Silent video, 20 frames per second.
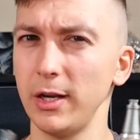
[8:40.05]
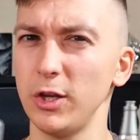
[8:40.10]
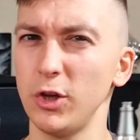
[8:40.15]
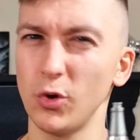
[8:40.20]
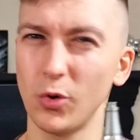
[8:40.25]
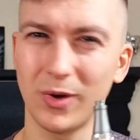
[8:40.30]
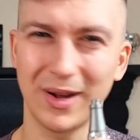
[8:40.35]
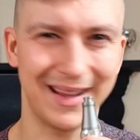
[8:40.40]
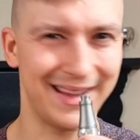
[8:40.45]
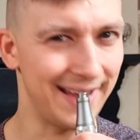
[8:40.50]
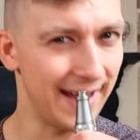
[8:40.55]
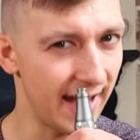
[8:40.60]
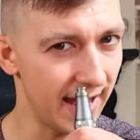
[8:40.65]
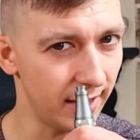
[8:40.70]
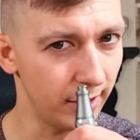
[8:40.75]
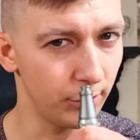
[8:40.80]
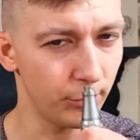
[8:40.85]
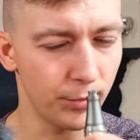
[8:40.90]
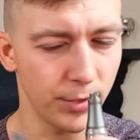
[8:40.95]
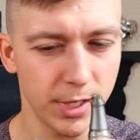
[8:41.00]
you
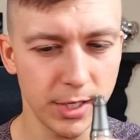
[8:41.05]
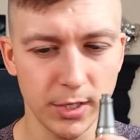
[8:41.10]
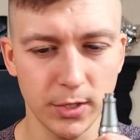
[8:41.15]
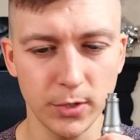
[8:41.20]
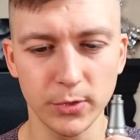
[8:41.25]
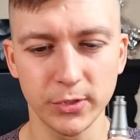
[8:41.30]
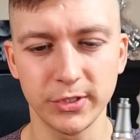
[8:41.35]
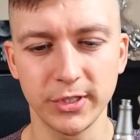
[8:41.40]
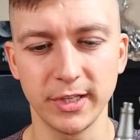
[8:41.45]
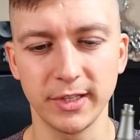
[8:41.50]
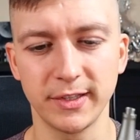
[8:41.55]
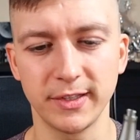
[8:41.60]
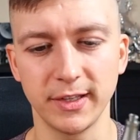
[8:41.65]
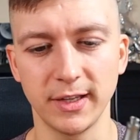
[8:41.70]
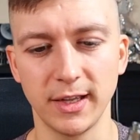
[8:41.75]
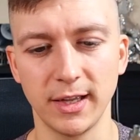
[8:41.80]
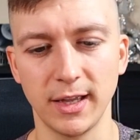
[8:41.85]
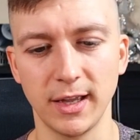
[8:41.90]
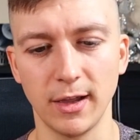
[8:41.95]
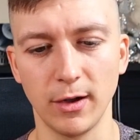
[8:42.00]
can reuse it,
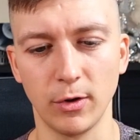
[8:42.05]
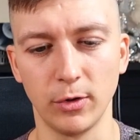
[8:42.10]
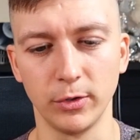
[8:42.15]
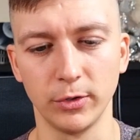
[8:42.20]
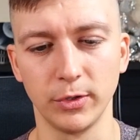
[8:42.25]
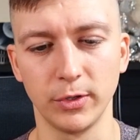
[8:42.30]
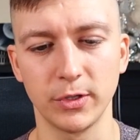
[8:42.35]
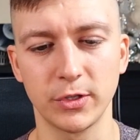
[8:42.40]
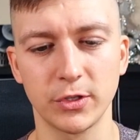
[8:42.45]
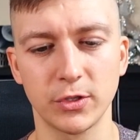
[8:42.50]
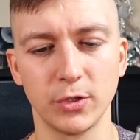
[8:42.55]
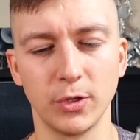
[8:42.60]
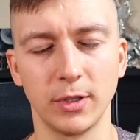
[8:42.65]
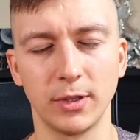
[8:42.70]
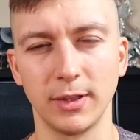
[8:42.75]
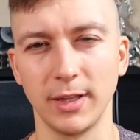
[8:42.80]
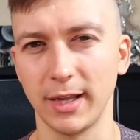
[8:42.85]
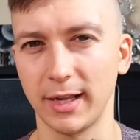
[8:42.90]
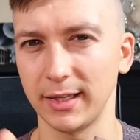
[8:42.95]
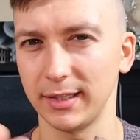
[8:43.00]
although it's
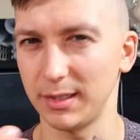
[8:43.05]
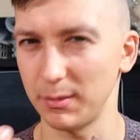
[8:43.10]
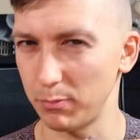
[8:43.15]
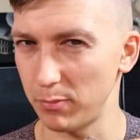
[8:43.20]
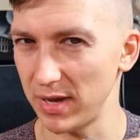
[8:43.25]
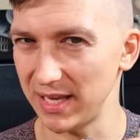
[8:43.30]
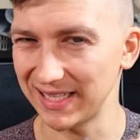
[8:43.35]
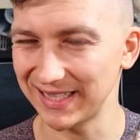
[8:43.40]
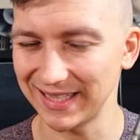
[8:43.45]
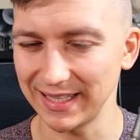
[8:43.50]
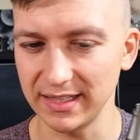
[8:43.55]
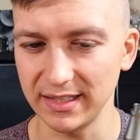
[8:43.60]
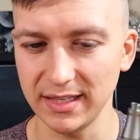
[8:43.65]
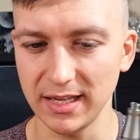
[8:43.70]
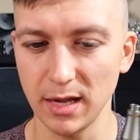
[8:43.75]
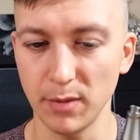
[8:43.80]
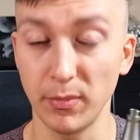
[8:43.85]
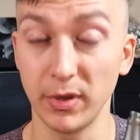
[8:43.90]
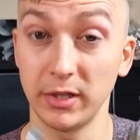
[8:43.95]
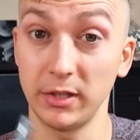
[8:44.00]
not like the best
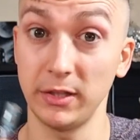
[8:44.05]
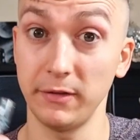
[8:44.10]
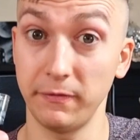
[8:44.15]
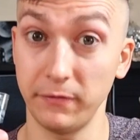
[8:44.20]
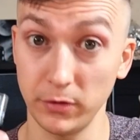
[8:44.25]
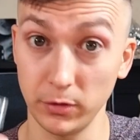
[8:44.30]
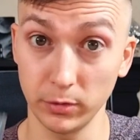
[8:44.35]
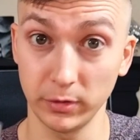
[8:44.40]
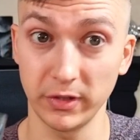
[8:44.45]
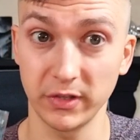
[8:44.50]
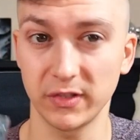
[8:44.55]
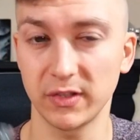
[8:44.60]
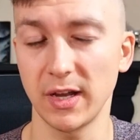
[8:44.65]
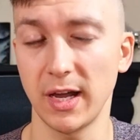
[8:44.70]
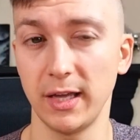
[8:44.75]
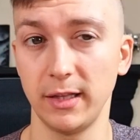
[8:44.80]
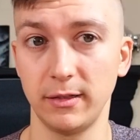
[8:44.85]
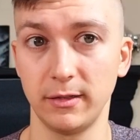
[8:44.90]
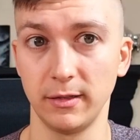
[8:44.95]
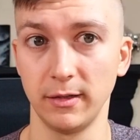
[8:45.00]
idea, but if you
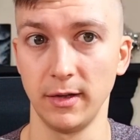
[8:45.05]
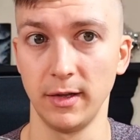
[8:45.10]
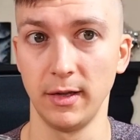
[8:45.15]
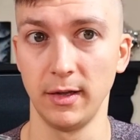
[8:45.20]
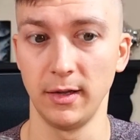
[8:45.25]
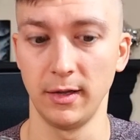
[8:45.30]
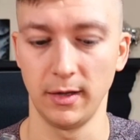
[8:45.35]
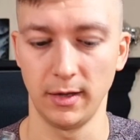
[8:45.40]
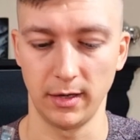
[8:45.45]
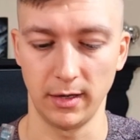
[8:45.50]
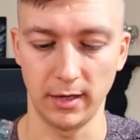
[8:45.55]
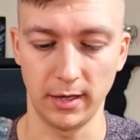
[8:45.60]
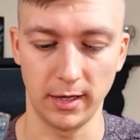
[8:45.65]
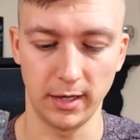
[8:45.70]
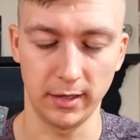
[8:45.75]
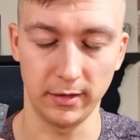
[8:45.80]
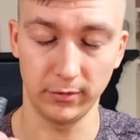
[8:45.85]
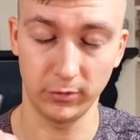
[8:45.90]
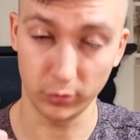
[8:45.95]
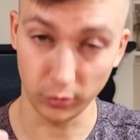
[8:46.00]
decide
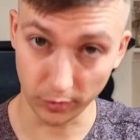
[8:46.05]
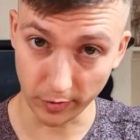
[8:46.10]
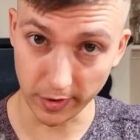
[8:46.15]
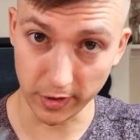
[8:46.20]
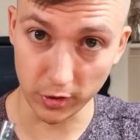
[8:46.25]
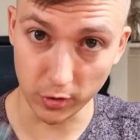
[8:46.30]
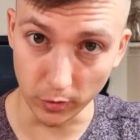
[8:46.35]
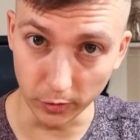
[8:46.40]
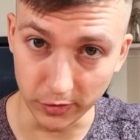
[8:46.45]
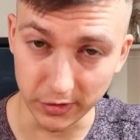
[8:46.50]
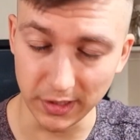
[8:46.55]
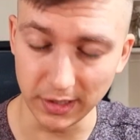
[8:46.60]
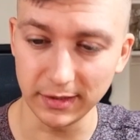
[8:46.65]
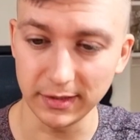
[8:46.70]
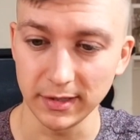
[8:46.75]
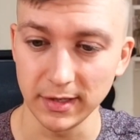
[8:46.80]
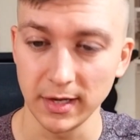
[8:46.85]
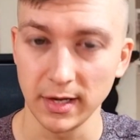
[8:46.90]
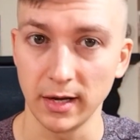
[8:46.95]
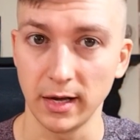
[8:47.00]
to reuse
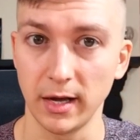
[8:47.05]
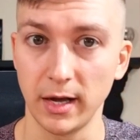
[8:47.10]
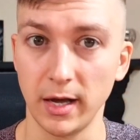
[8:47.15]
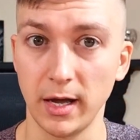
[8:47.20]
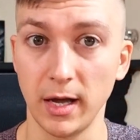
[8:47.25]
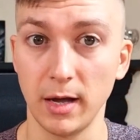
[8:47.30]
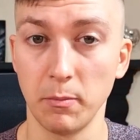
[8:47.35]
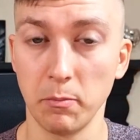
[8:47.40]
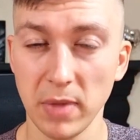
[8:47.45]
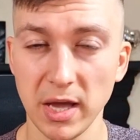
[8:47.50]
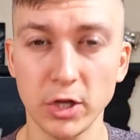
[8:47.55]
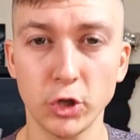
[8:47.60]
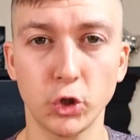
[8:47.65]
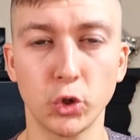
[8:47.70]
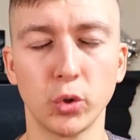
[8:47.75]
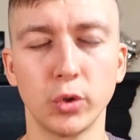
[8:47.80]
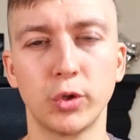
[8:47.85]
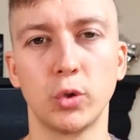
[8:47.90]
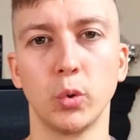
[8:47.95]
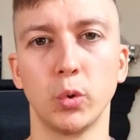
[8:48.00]
it, make
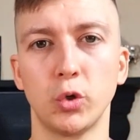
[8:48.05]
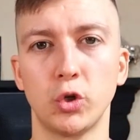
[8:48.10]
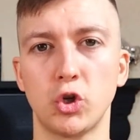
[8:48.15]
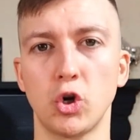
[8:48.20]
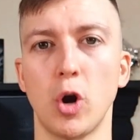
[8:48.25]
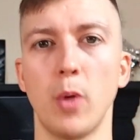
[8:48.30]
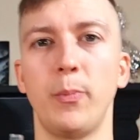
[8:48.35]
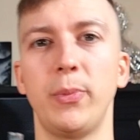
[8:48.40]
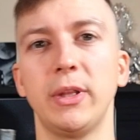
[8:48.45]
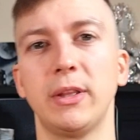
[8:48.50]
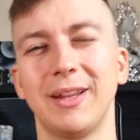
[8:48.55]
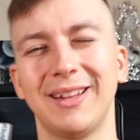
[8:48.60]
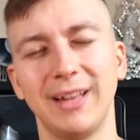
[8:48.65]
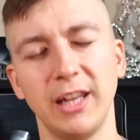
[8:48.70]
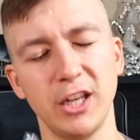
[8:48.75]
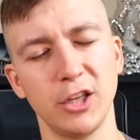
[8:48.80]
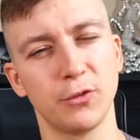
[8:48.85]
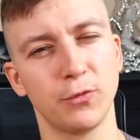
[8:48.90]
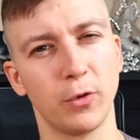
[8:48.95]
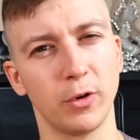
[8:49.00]
sure to drop it at
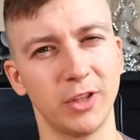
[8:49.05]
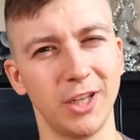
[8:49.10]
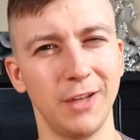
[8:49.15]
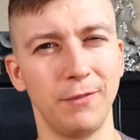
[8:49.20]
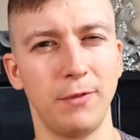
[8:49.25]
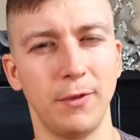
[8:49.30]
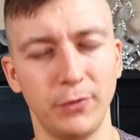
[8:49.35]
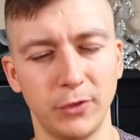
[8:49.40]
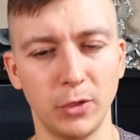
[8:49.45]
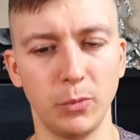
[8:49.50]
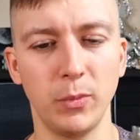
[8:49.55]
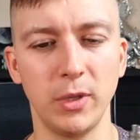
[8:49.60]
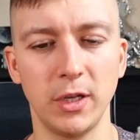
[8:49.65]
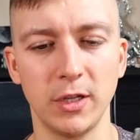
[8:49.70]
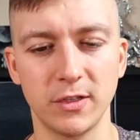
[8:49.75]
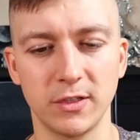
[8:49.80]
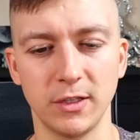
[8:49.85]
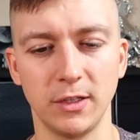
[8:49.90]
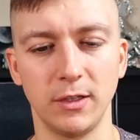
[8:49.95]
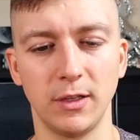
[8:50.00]
least for 10-15
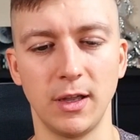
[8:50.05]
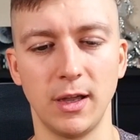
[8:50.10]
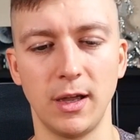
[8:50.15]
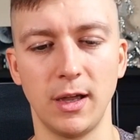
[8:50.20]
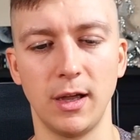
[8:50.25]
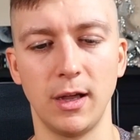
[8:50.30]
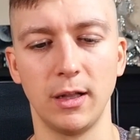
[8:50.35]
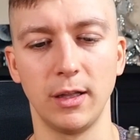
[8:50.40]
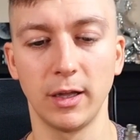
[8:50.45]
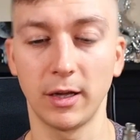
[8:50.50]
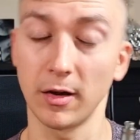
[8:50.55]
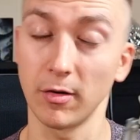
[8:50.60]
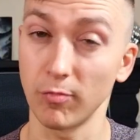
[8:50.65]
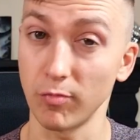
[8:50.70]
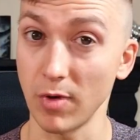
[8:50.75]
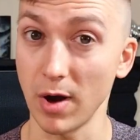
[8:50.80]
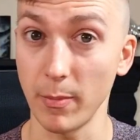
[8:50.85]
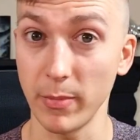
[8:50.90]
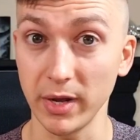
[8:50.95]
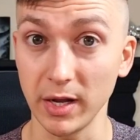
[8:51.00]
minutes in like a
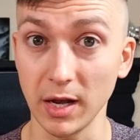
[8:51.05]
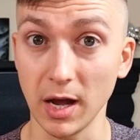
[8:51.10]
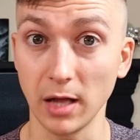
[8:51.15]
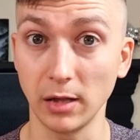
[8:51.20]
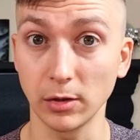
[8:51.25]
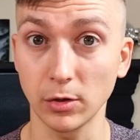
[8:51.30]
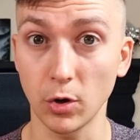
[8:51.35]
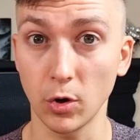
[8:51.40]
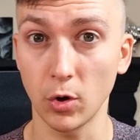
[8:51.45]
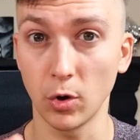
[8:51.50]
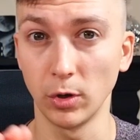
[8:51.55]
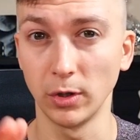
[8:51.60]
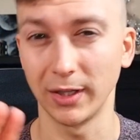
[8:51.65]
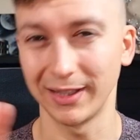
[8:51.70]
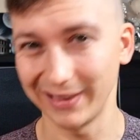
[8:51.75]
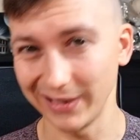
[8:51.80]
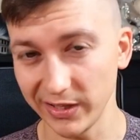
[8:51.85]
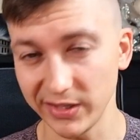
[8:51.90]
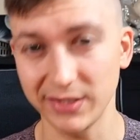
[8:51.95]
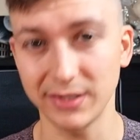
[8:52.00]
rubbing alcohol,
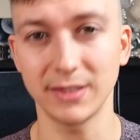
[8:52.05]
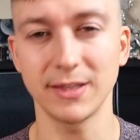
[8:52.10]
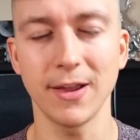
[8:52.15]
at least